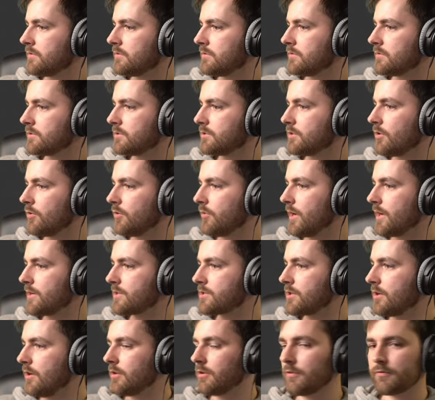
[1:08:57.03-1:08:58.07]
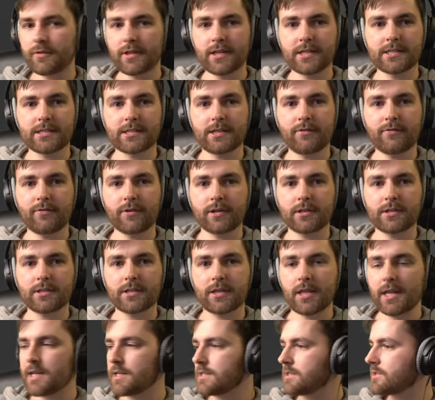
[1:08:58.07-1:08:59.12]
So here's all of these different
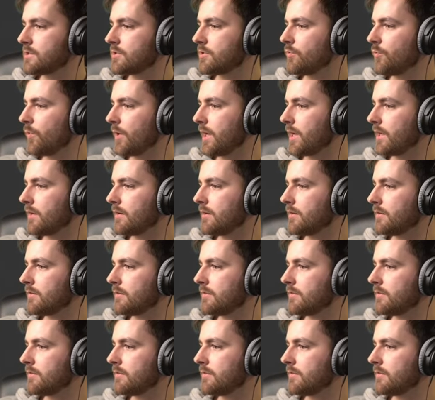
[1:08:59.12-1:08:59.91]
things we can